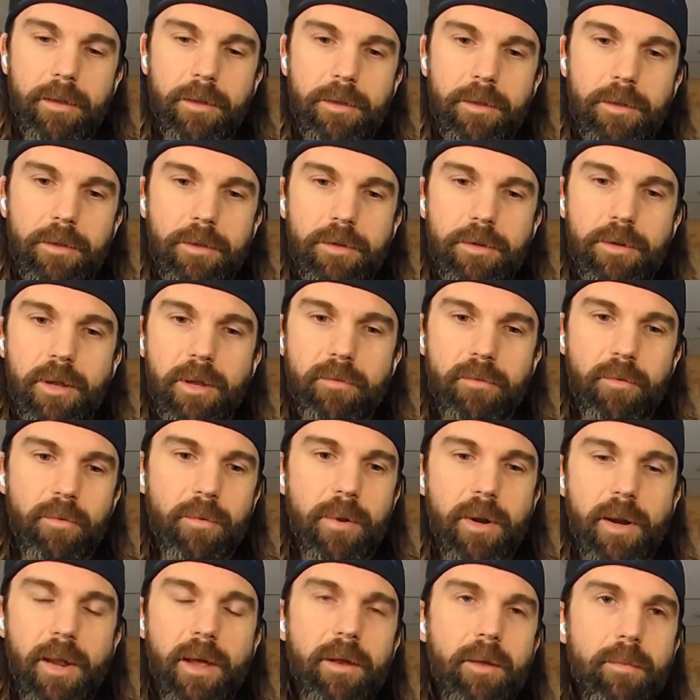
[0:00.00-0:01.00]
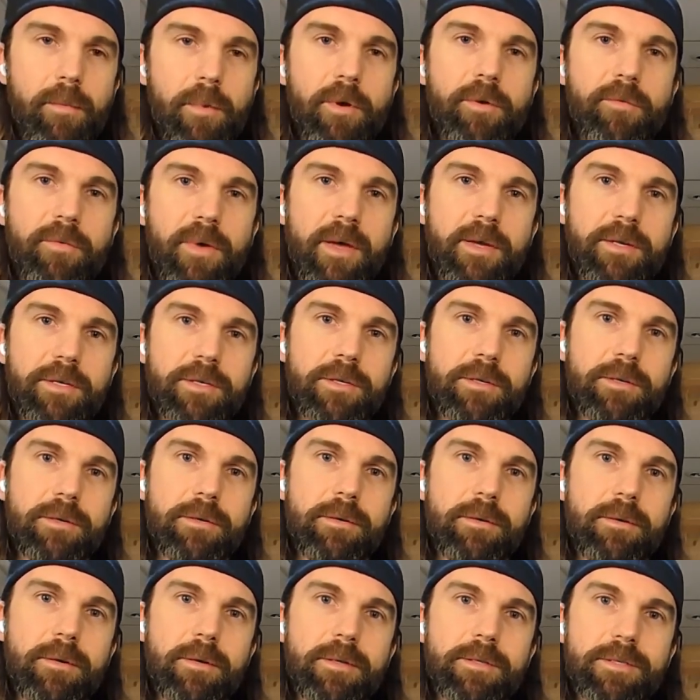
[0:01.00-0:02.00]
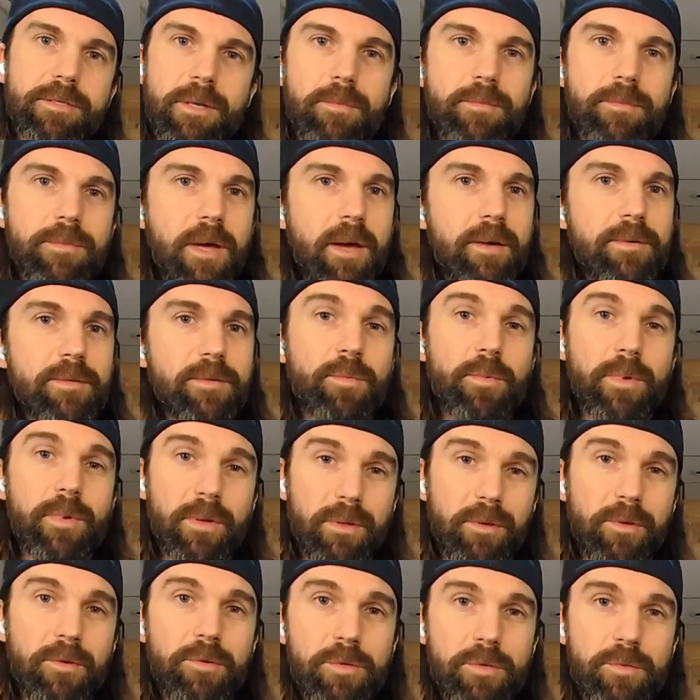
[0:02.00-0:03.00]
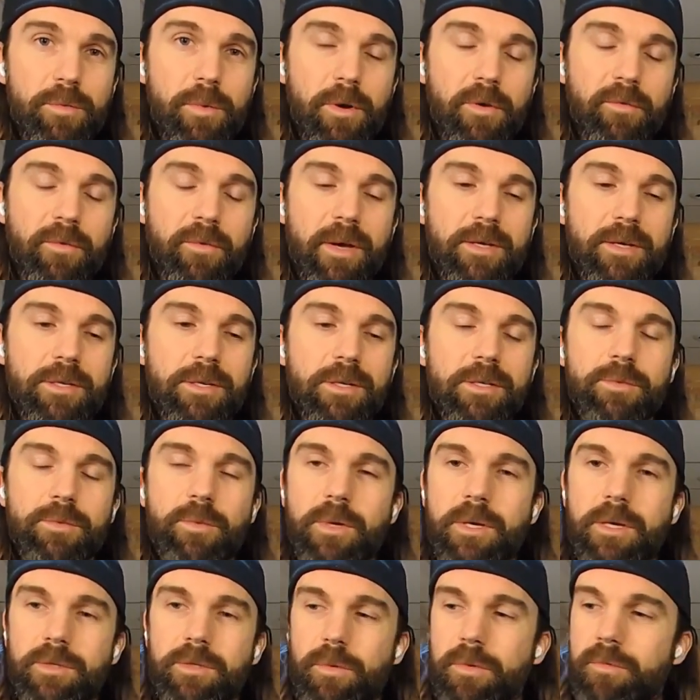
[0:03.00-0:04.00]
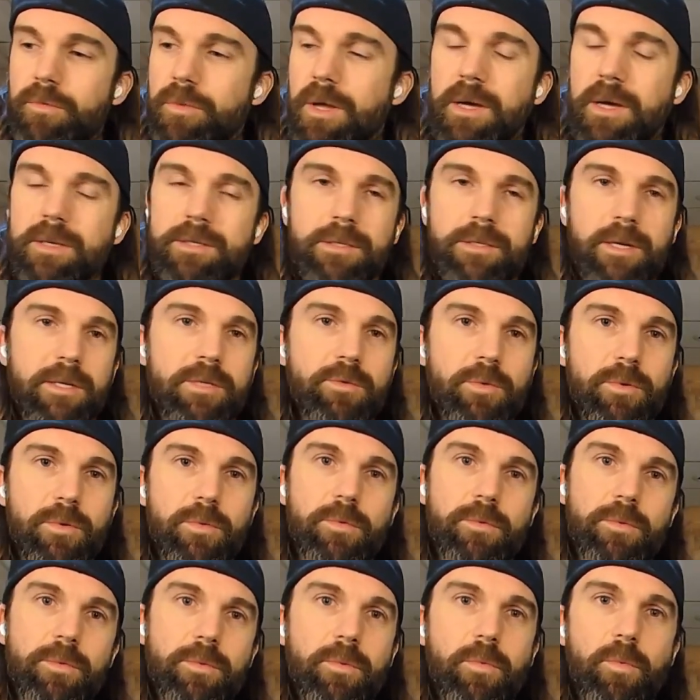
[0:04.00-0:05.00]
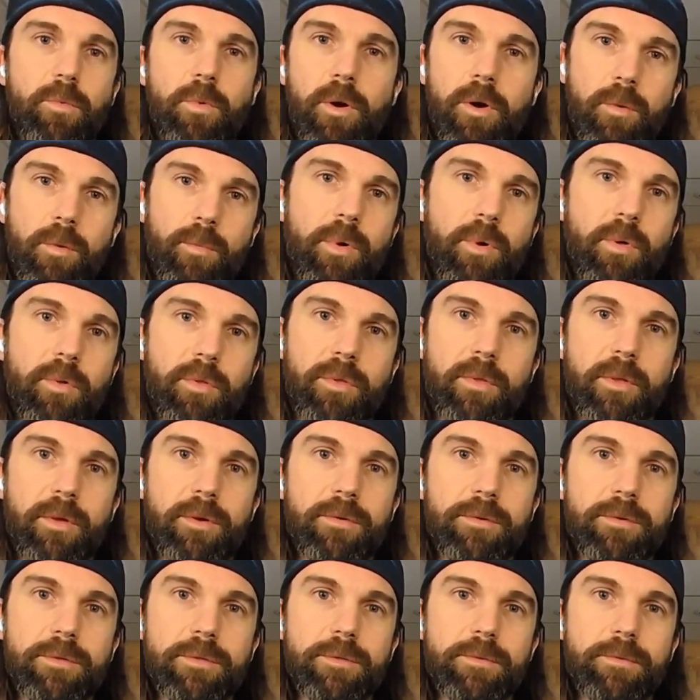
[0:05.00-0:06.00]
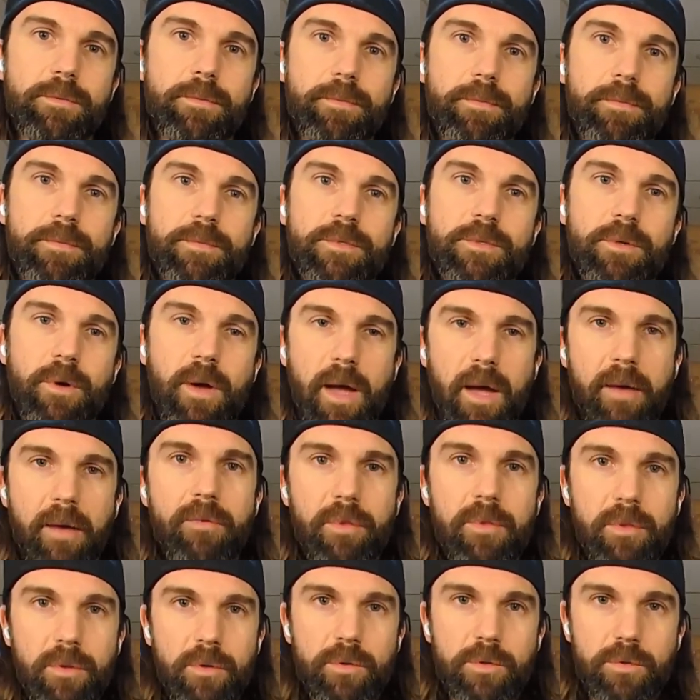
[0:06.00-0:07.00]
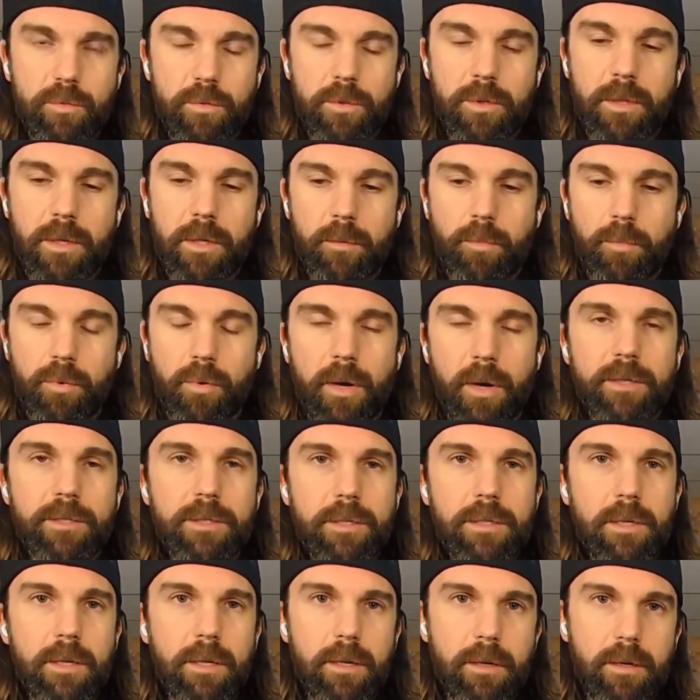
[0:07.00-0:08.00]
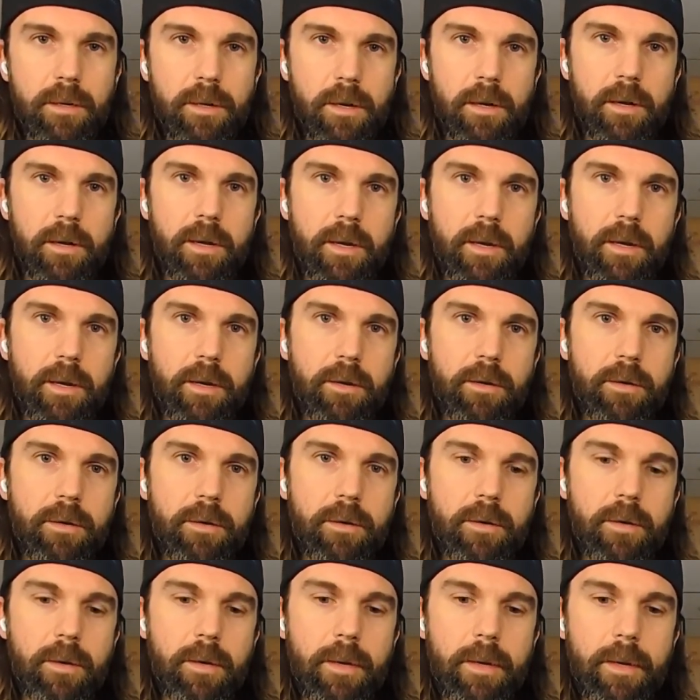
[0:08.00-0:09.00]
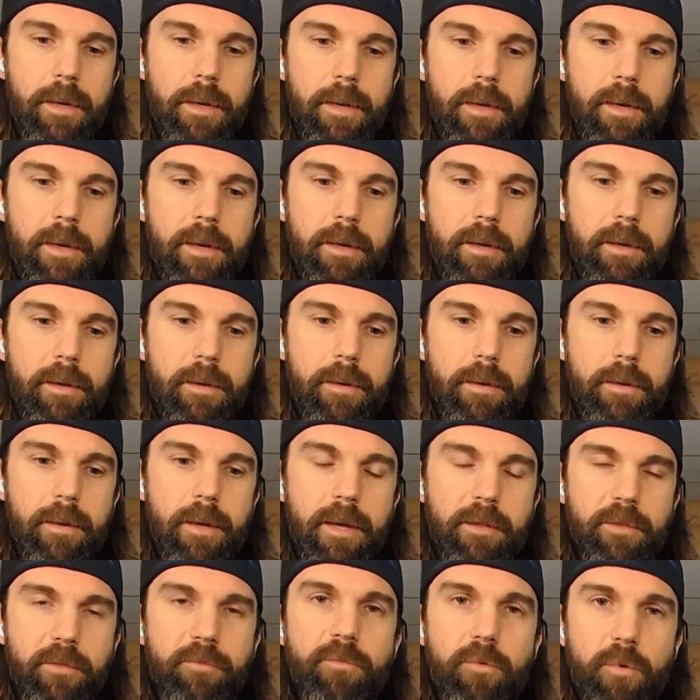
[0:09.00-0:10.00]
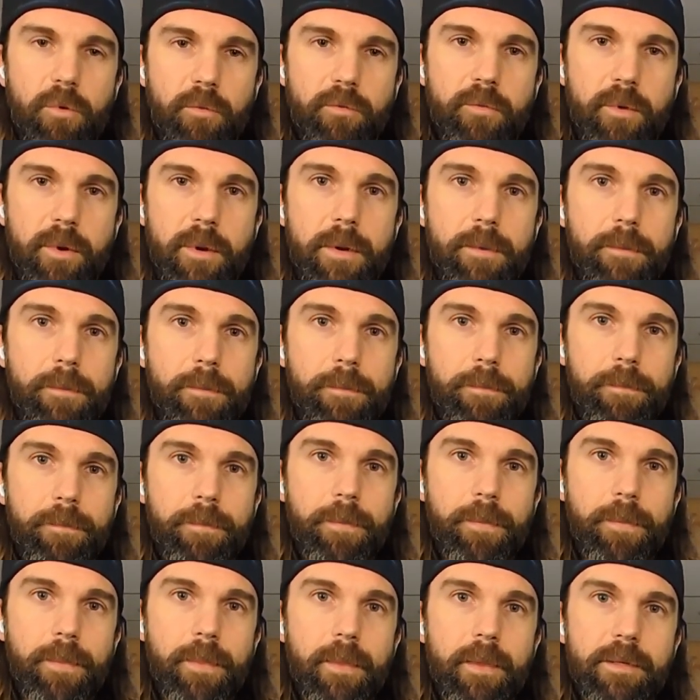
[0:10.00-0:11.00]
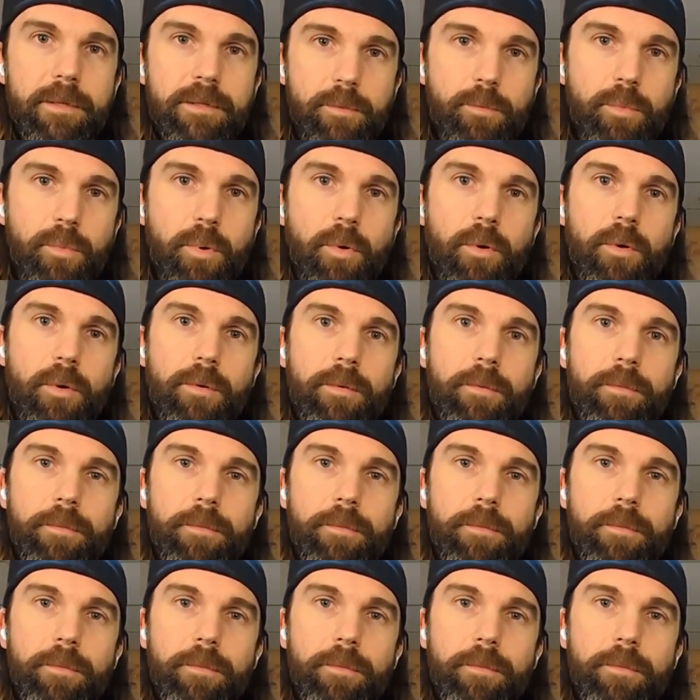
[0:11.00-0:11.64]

You never run out of motivation. And sometimes when we lose motivation, it's because we've lost touch with one or both of those. So having those really present and at the forefront is important.